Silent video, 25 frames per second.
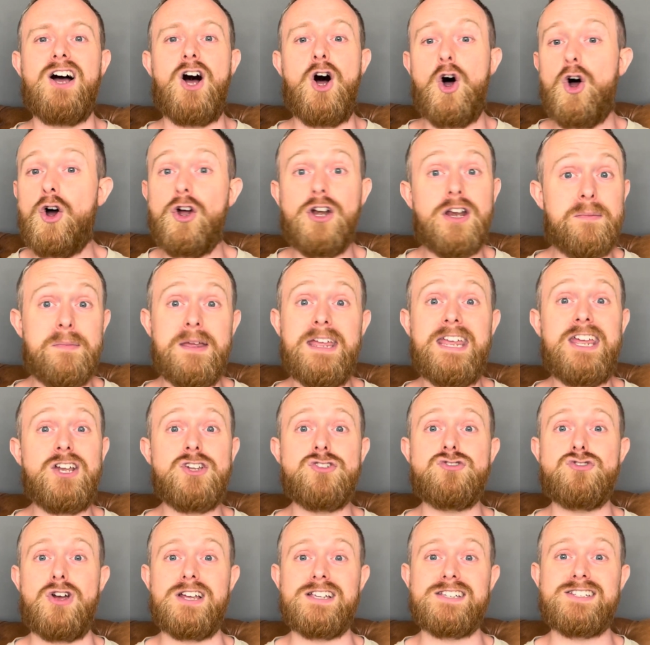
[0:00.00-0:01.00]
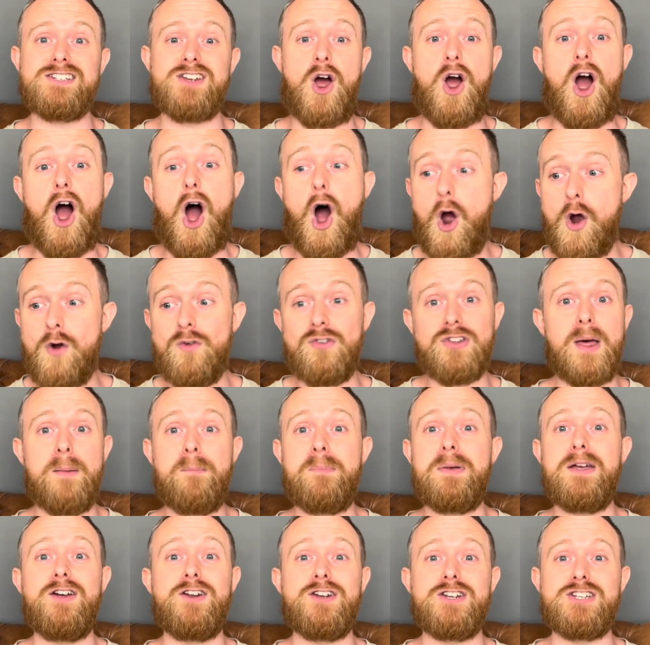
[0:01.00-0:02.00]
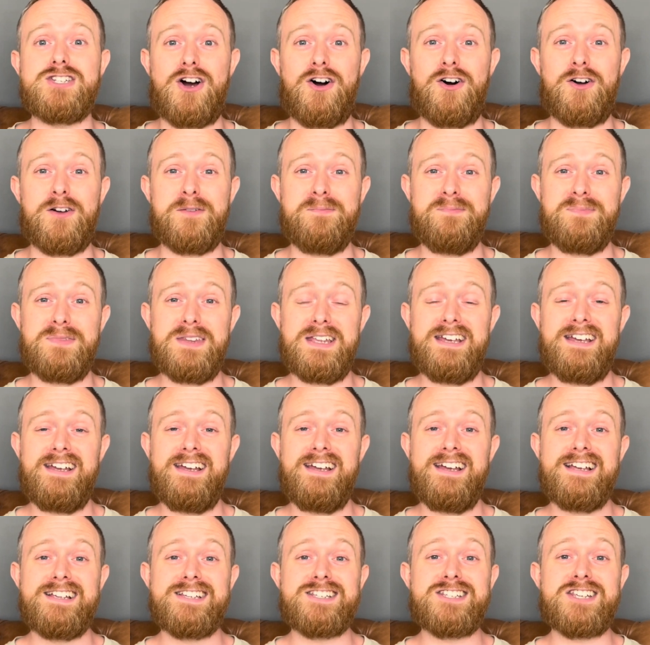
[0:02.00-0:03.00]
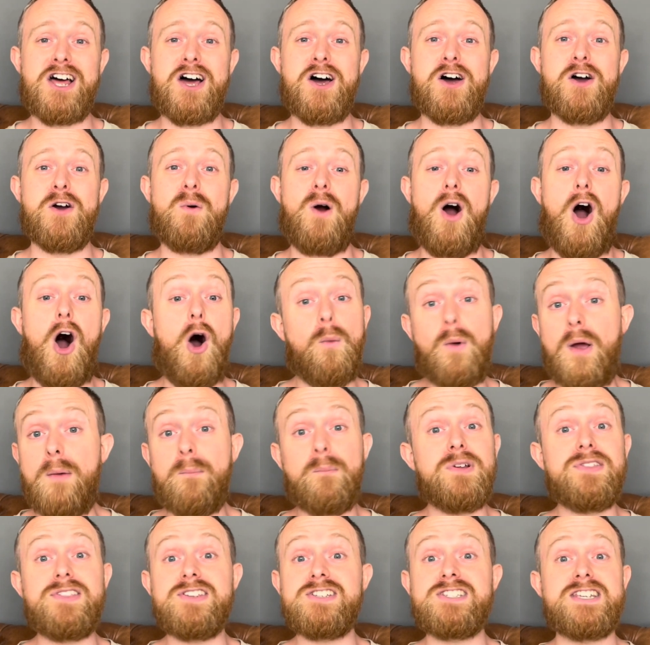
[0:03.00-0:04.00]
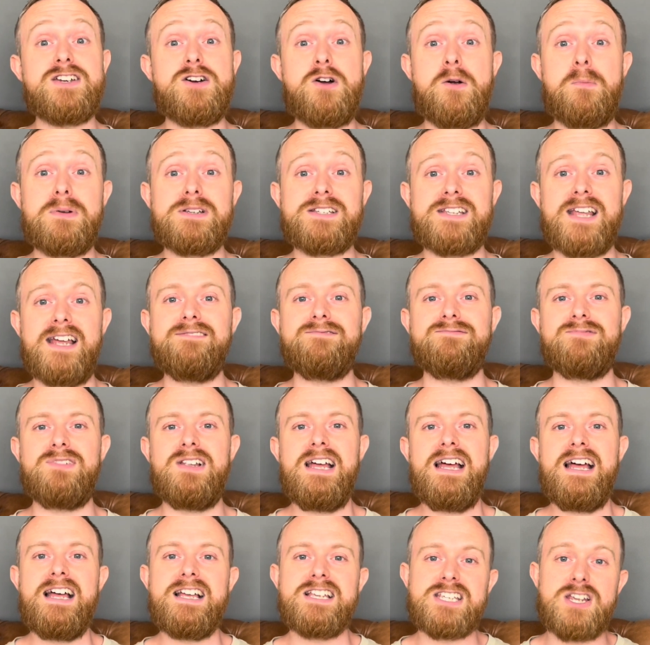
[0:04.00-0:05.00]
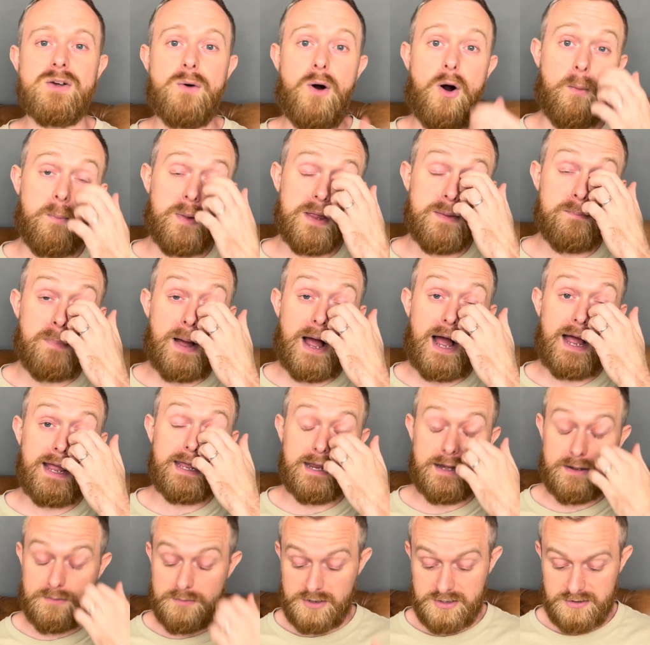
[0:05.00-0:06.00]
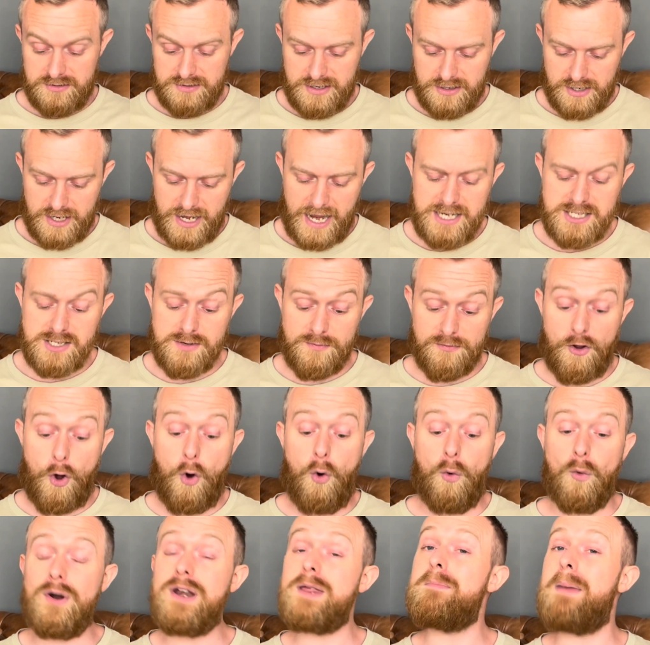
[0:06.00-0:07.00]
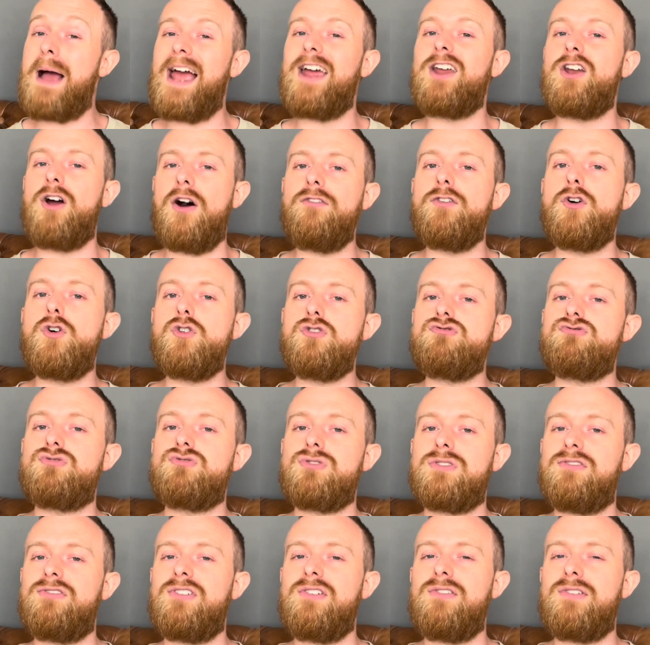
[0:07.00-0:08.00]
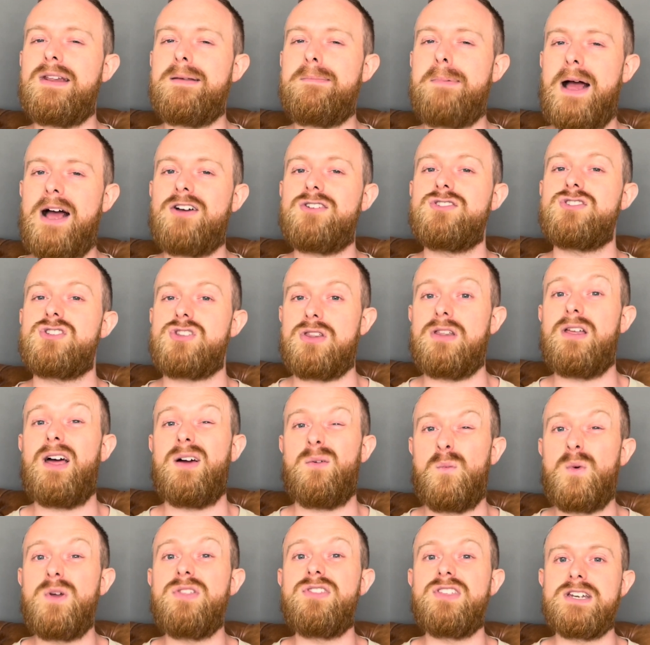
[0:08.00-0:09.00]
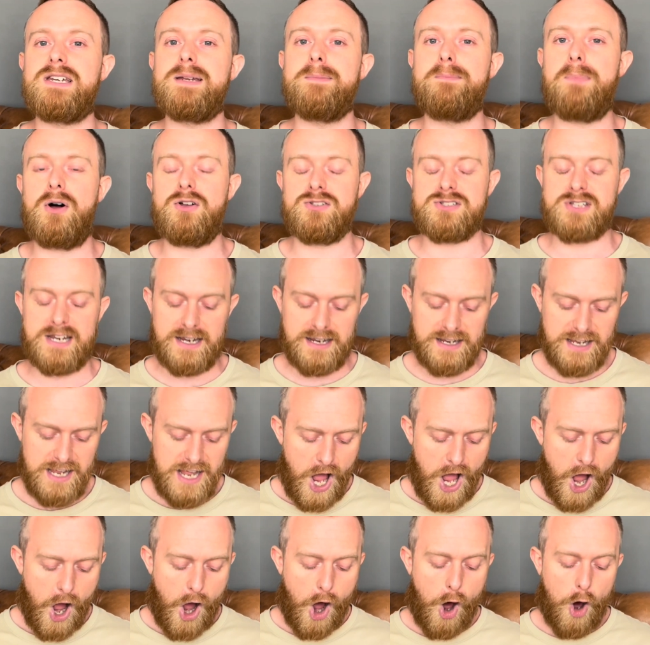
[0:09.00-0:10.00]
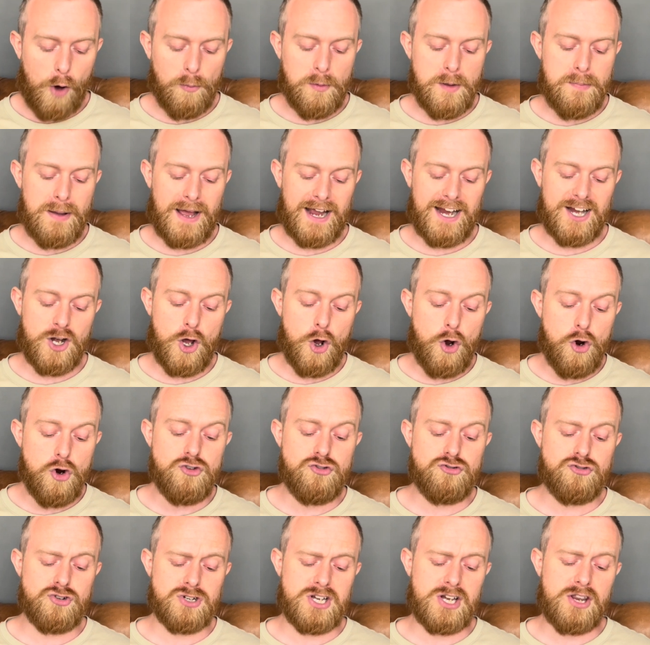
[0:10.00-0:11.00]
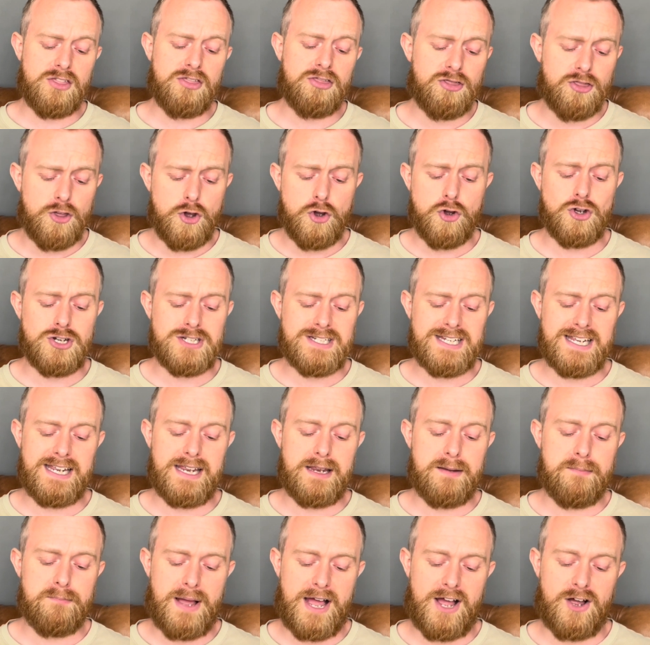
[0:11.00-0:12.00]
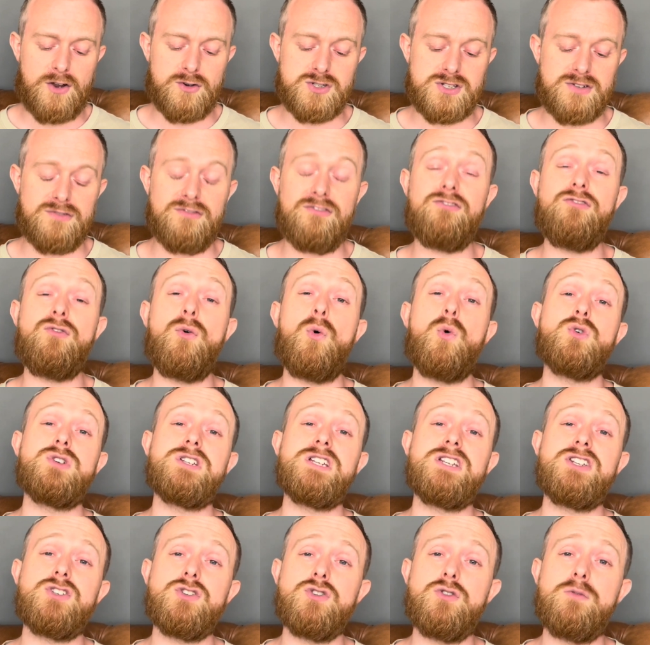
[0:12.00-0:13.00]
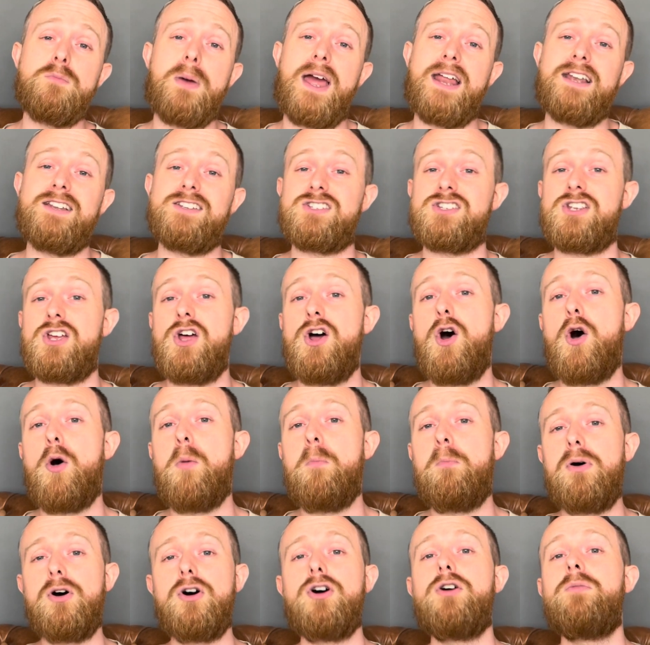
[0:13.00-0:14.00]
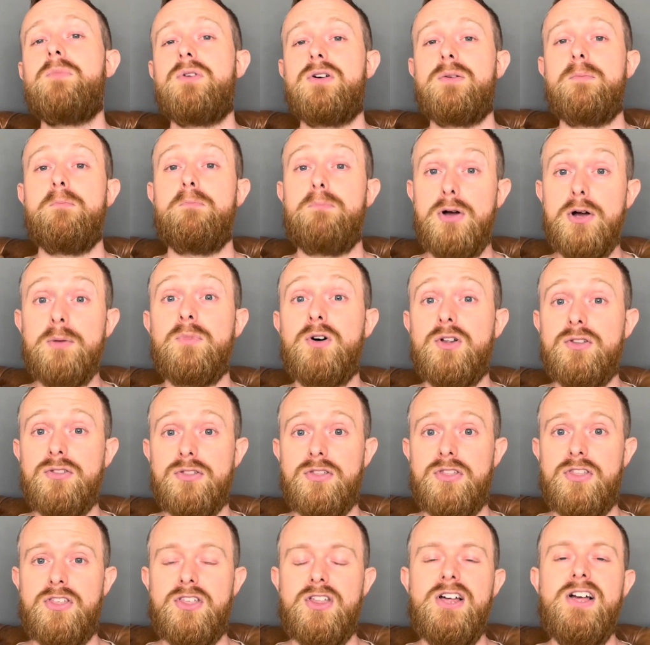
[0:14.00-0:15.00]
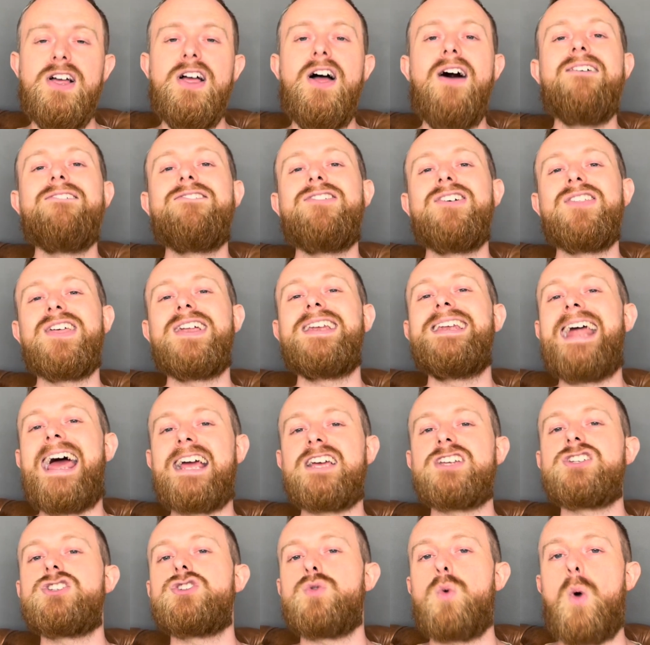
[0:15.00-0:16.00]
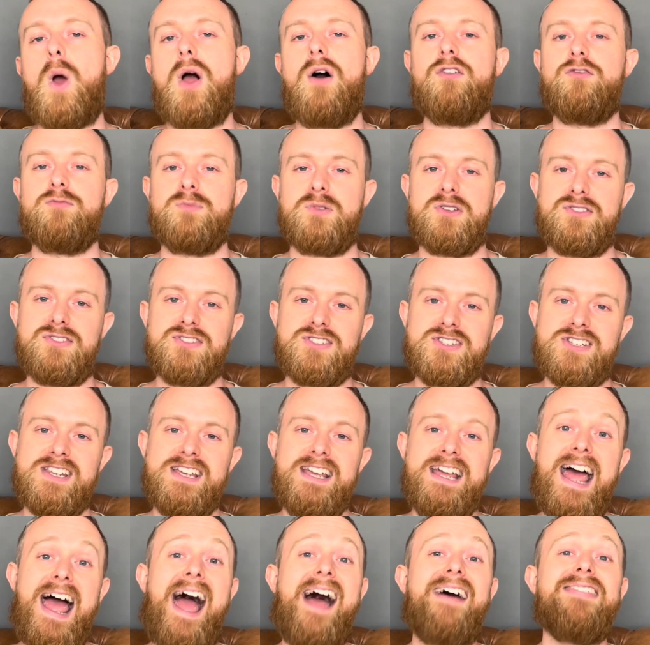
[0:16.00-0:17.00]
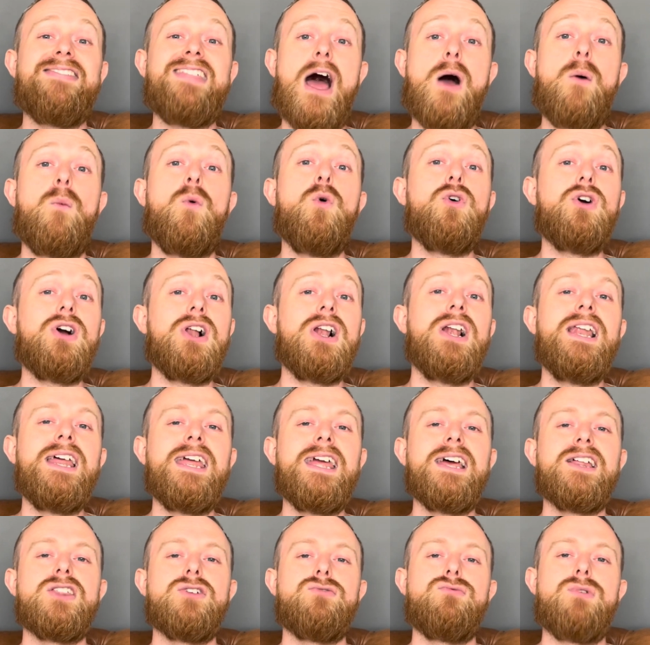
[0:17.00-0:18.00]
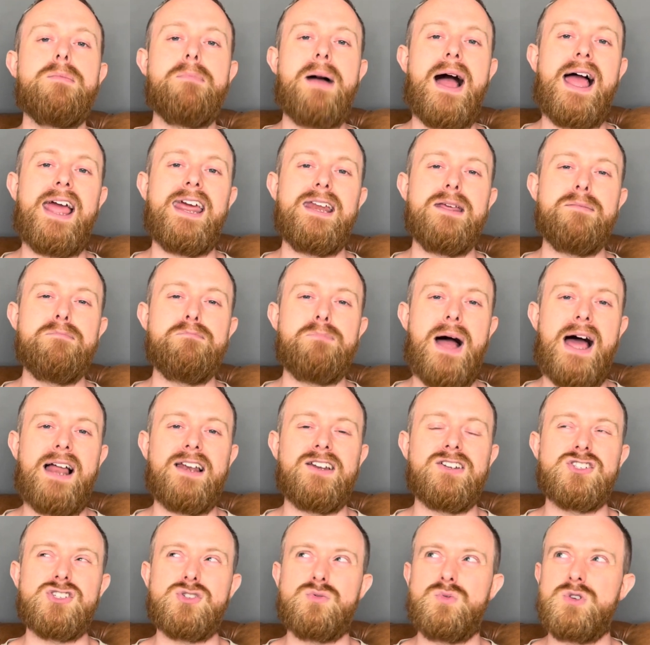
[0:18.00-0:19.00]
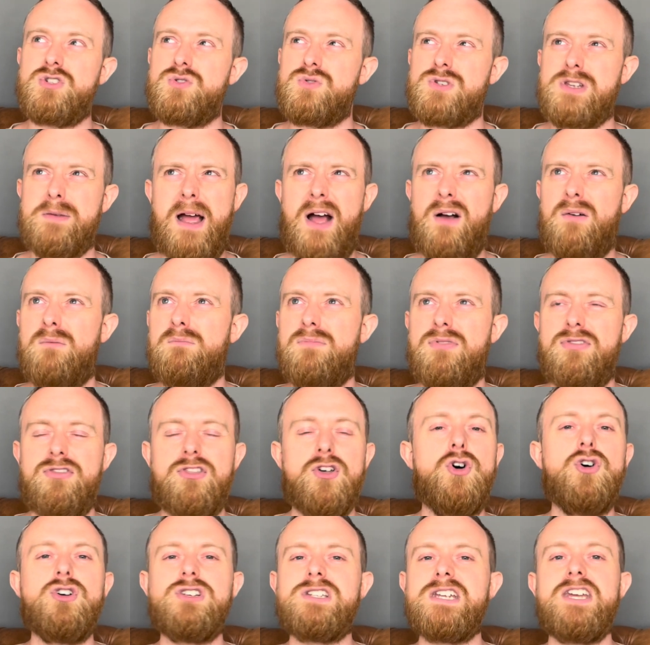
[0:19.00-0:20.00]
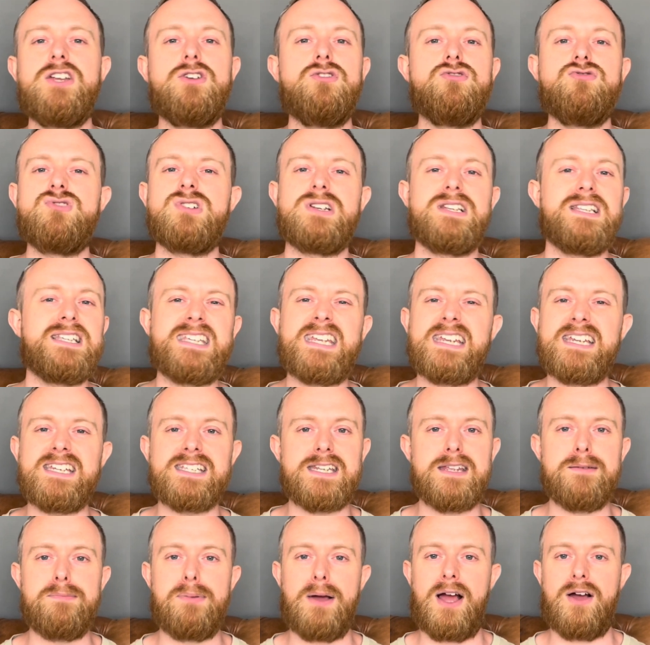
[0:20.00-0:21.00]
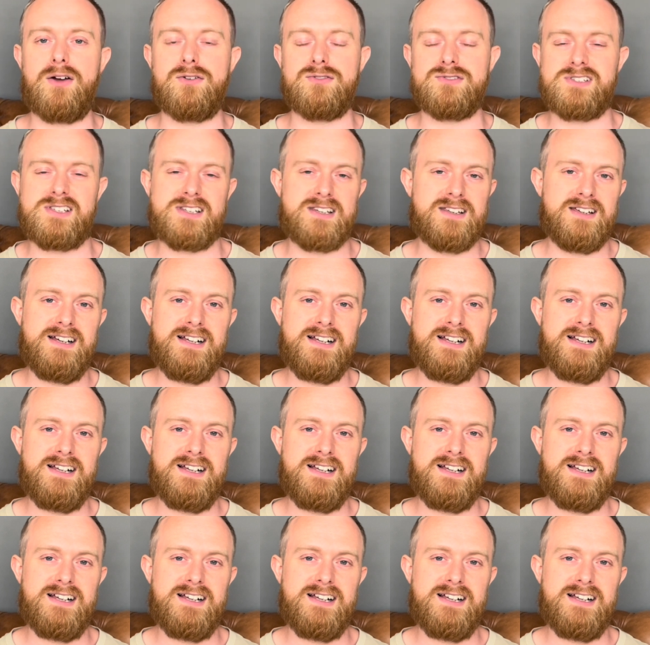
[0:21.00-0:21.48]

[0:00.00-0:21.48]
earning me interest over that period of time. So I went with the 0%. So I'll be paying, as I've already paid off £150 with the deposit, I'll be paying £113.42 pence per, per month for the next 12 months. And that will clear the remaining balance, which was about £1,360.